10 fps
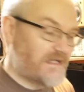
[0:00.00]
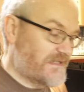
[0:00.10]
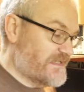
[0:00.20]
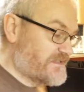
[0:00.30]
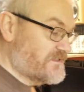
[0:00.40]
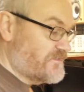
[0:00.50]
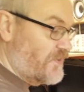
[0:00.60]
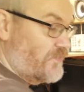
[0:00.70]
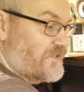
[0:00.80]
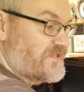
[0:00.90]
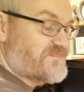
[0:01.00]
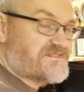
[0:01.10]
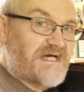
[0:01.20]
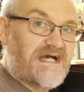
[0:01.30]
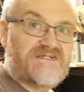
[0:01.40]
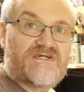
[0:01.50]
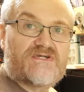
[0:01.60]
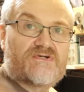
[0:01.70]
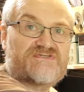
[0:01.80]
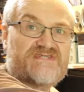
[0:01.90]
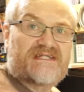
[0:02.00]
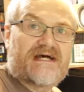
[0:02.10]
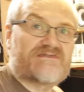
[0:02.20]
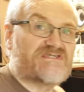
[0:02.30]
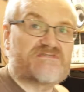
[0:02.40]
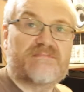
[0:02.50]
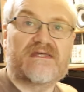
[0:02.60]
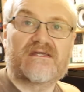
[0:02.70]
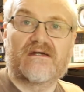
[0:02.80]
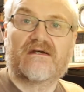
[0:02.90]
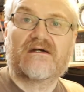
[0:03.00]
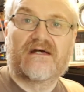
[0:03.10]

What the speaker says: And then the hole on the other side you could send out to your speaker,